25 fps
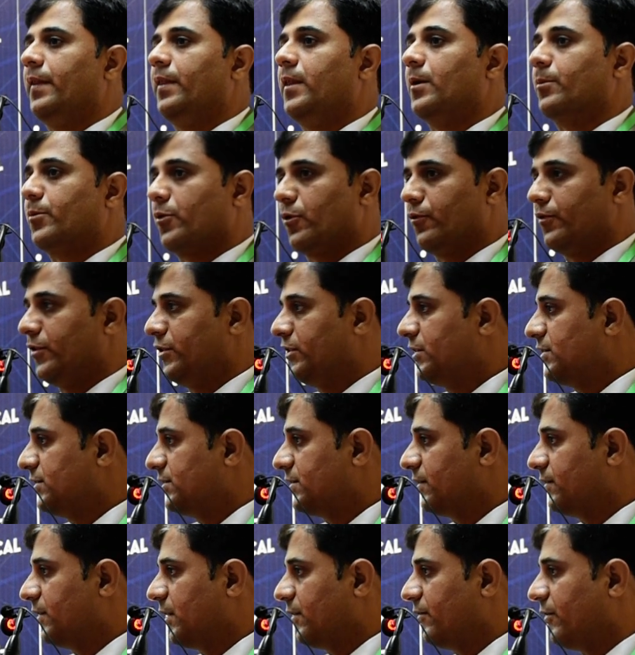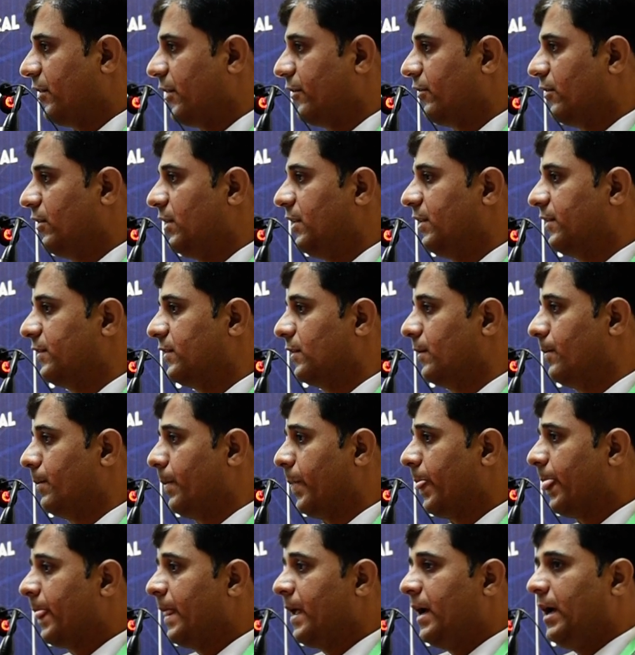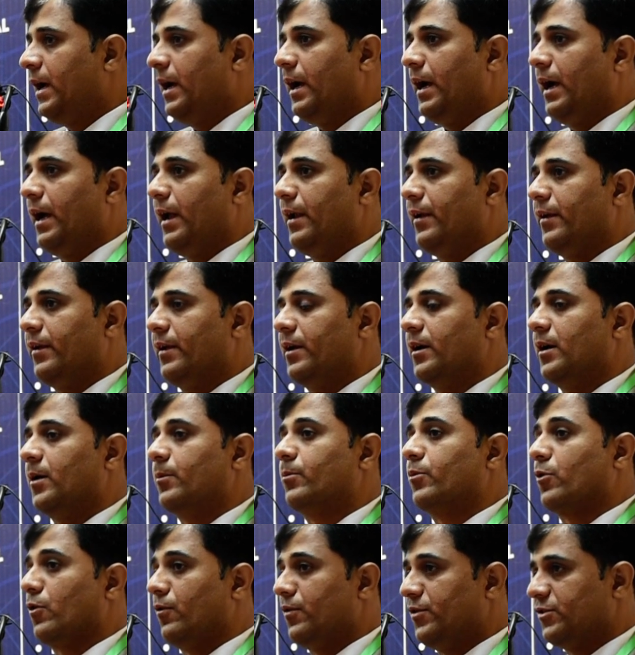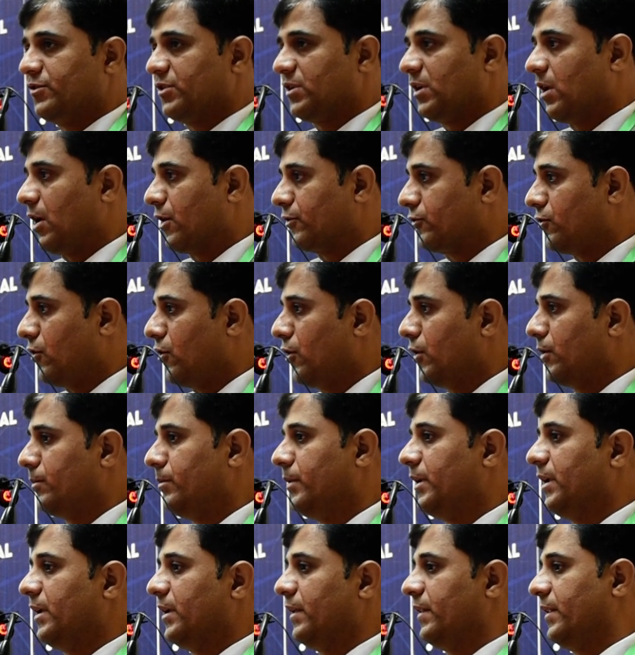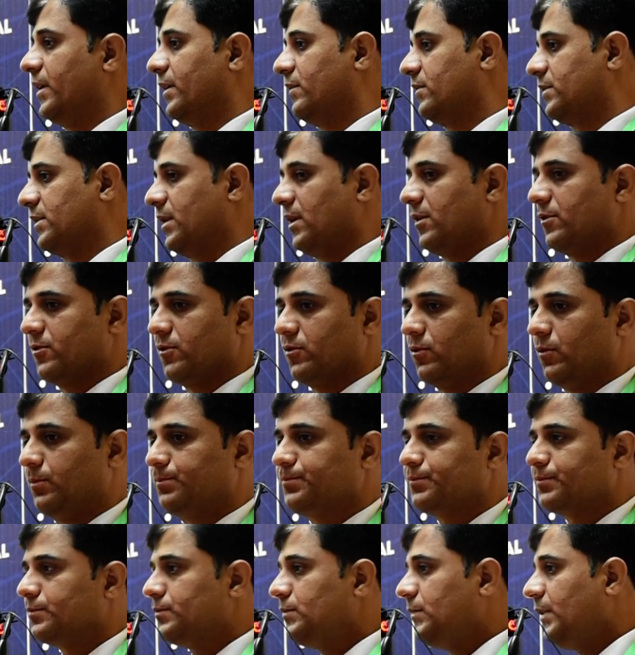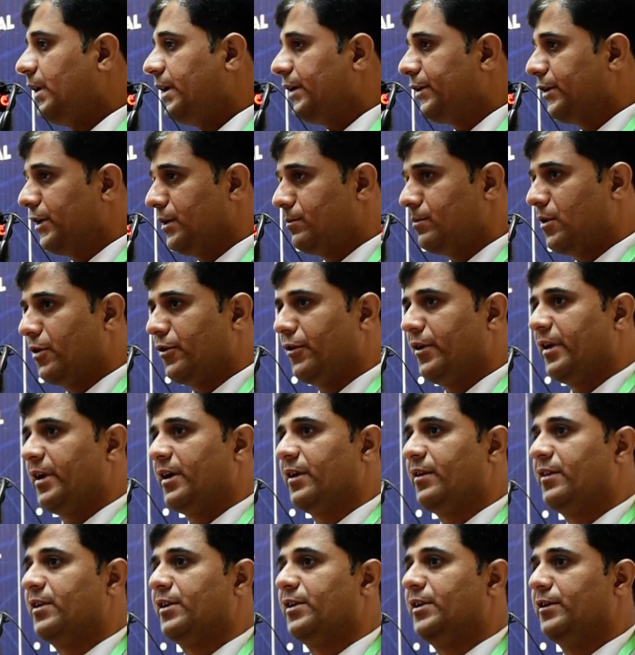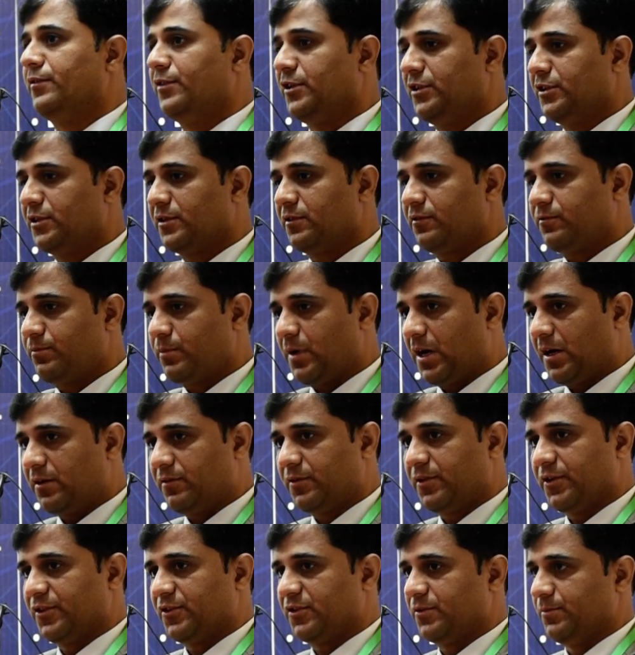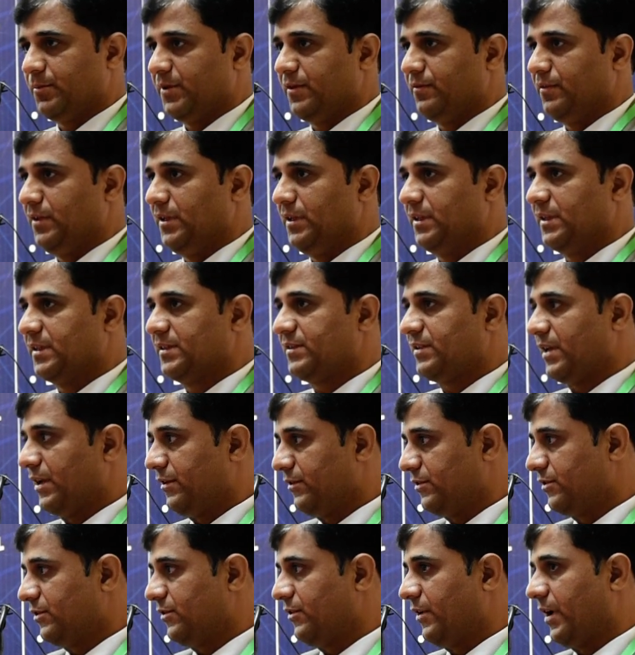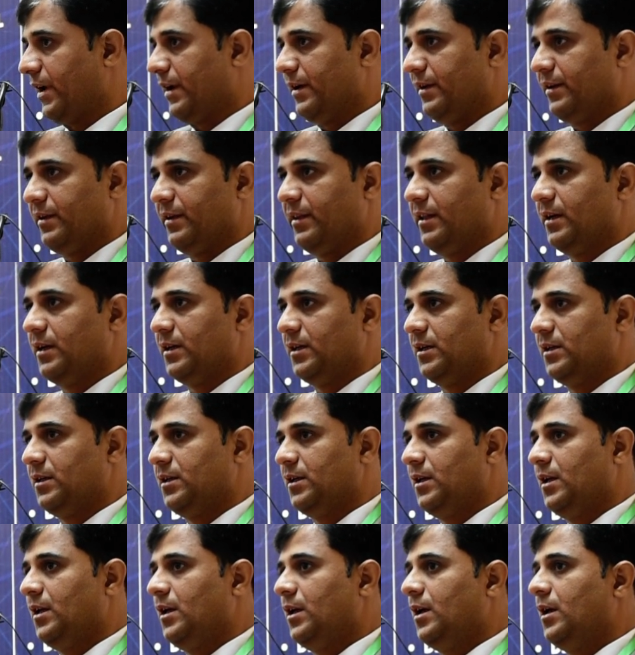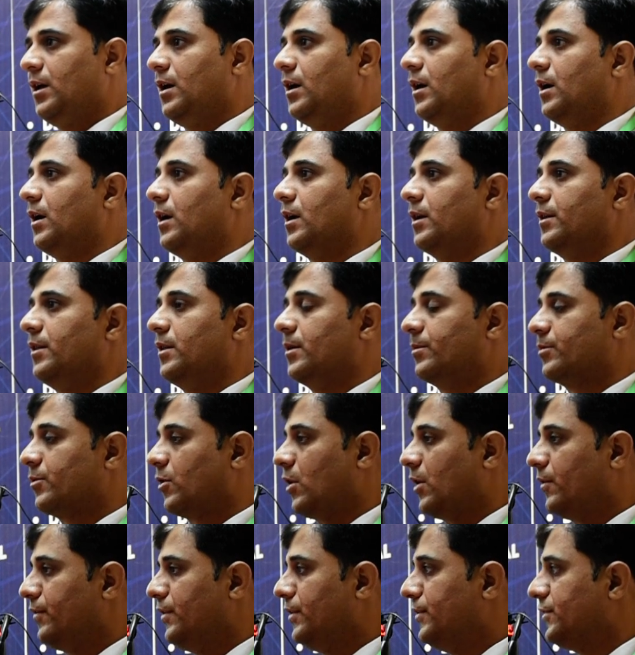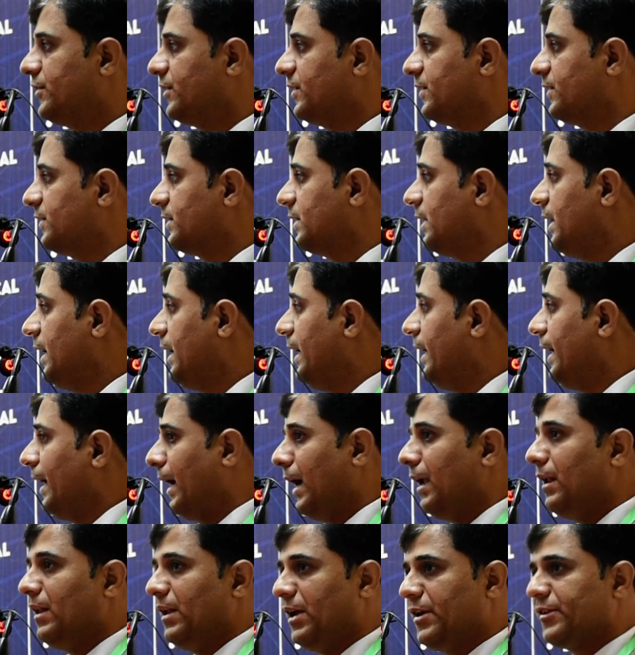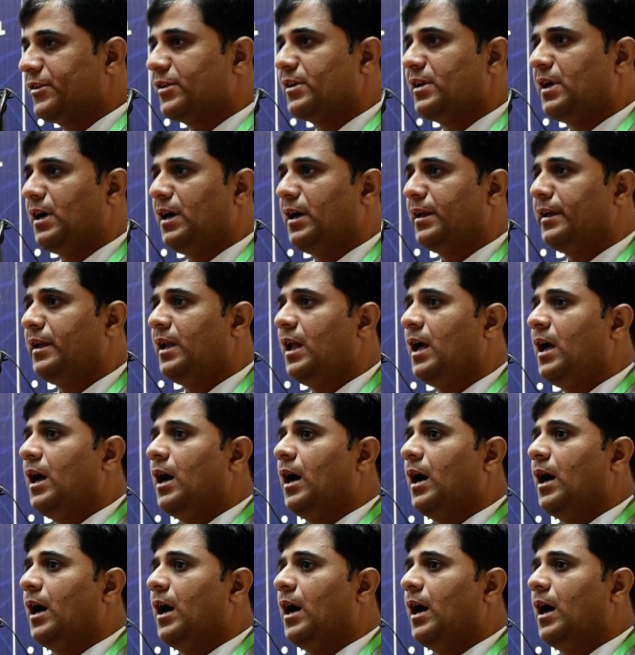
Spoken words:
provisions of the federalism and provincial autonomy. There was also demanded the division of powers between the center and the provinces. And later on,